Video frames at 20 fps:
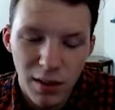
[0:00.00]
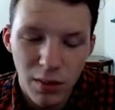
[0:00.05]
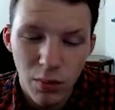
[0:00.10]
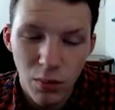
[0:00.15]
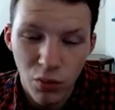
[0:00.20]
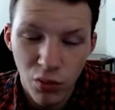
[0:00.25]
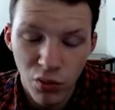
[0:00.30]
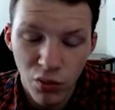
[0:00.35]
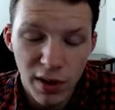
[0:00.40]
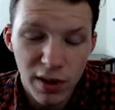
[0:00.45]

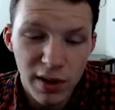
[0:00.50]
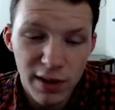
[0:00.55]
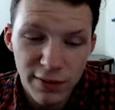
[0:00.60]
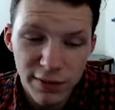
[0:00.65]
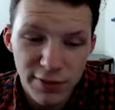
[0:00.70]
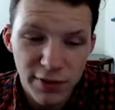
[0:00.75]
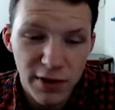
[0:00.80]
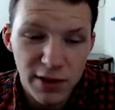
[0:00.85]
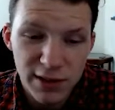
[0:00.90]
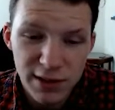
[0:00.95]
really
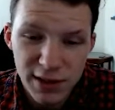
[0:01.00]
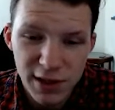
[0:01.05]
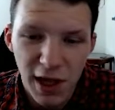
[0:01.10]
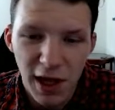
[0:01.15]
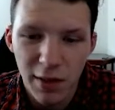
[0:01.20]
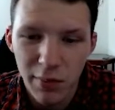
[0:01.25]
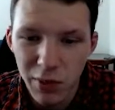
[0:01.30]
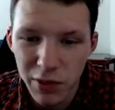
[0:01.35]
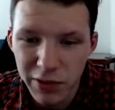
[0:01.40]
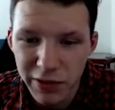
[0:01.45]
fun
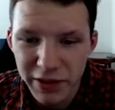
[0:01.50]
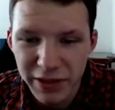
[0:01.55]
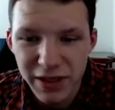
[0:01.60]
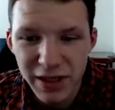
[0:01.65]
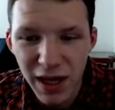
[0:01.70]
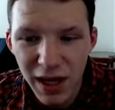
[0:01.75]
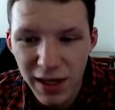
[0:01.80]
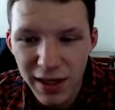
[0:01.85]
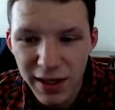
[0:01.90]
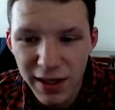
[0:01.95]
sniper, just
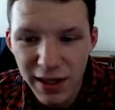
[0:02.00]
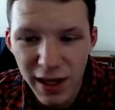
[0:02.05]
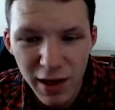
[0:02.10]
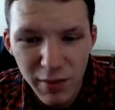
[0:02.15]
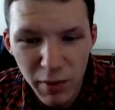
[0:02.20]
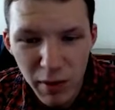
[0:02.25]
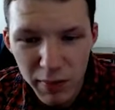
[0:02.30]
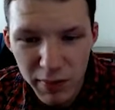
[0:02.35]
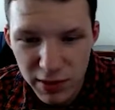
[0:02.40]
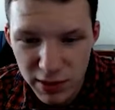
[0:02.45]
not in a game
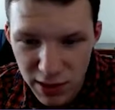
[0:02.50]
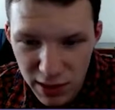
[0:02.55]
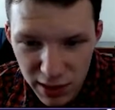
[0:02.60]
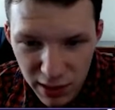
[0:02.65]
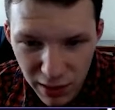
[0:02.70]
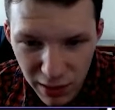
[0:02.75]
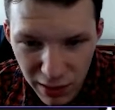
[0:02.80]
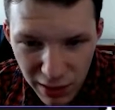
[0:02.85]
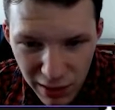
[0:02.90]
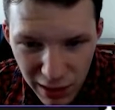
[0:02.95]
I
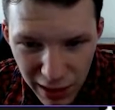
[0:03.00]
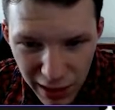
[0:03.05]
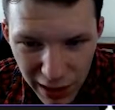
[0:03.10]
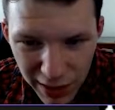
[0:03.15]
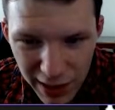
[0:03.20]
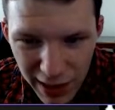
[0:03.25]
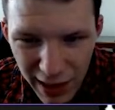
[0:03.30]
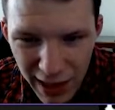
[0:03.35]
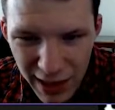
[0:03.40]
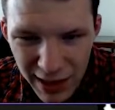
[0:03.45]
particularly like.
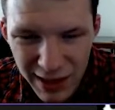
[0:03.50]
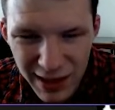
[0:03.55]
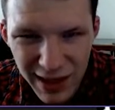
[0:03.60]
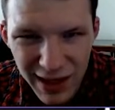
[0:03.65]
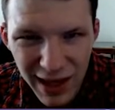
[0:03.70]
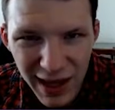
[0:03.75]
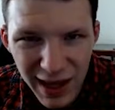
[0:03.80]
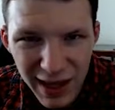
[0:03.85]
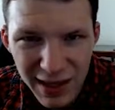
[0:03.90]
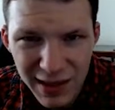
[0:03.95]
And the
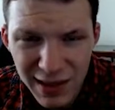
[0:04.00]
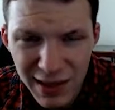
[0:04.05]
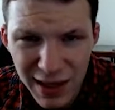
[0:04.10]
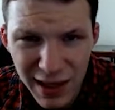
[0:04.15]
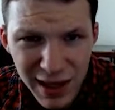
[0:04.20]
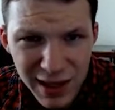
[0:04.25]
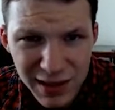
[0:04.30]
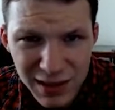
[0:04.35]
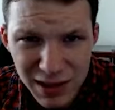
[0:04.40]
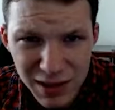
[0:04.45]

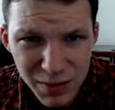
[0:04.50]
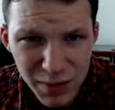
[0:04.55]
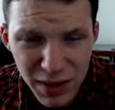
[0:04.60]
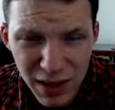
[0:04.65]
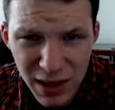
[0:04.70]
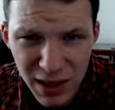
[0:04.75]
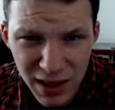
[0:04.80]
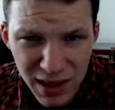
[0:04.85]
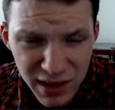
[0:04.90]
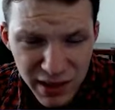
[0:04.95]
ADS
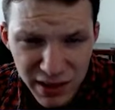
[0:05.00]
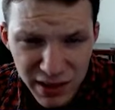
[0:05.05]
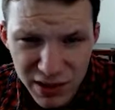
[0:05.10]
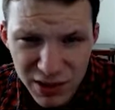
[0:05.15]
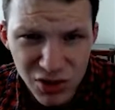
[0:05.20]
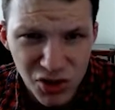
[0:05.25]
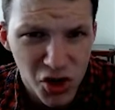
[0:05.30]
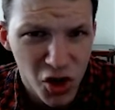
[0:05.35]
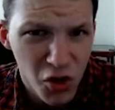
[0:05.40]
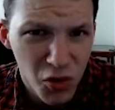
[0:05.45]
speed and the
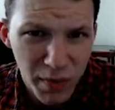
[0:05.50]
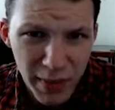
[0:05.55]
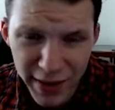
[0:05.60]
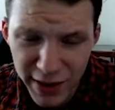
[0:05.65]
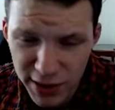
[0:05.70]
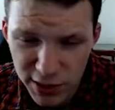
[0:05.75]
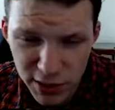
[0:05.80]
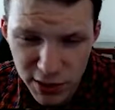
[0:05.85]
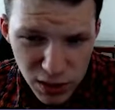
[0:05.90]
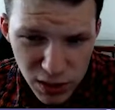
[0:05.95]
scoping
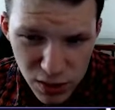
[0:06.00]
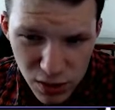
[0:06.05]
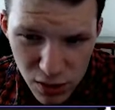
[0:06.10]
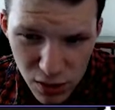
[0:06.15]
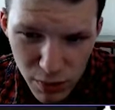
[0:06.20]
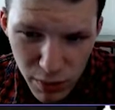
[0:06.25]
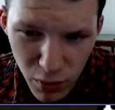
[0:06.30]
is just super